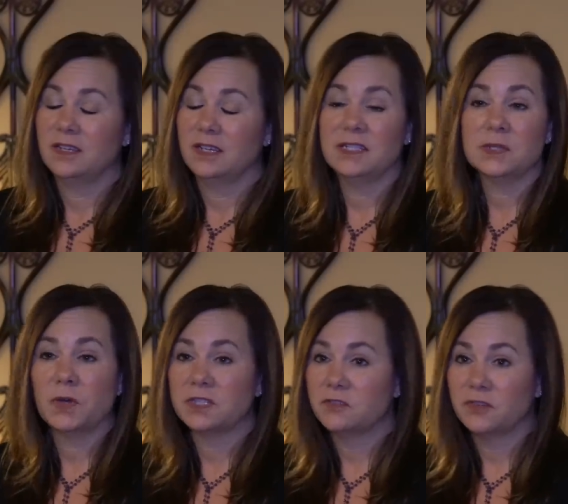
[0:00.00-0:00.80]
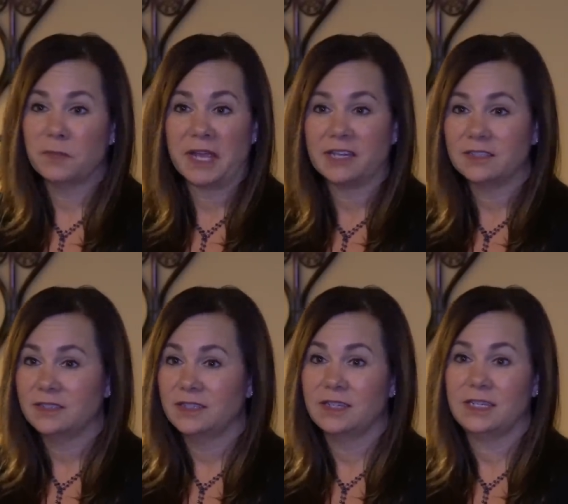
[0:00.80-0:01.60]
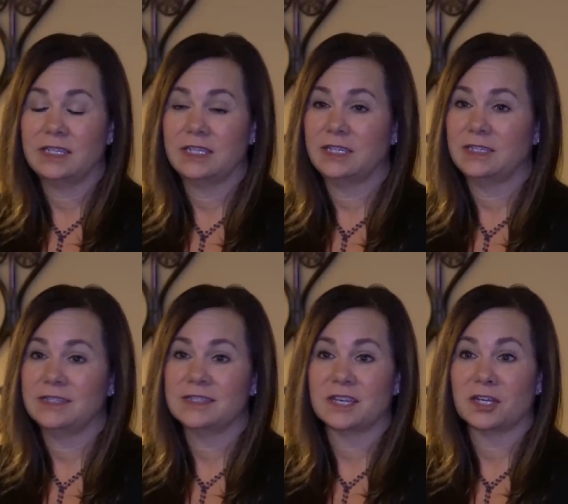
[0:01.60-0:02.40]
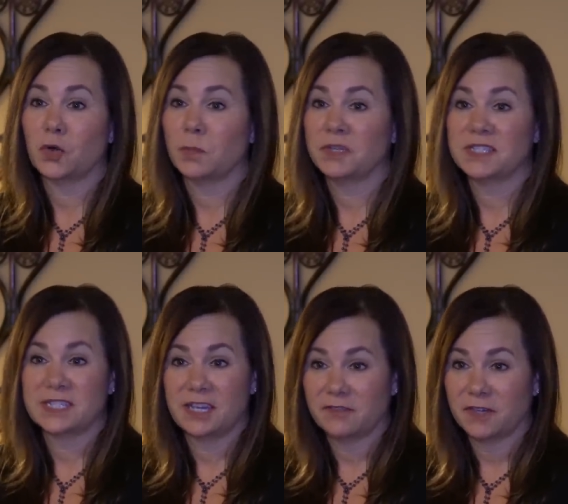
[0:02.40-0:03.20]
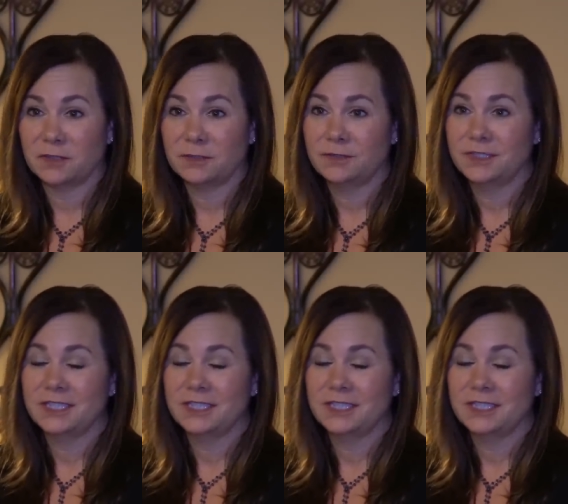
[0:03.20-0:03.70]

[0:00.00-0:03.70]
He's a wonderful man. He, he's a corporate C F O.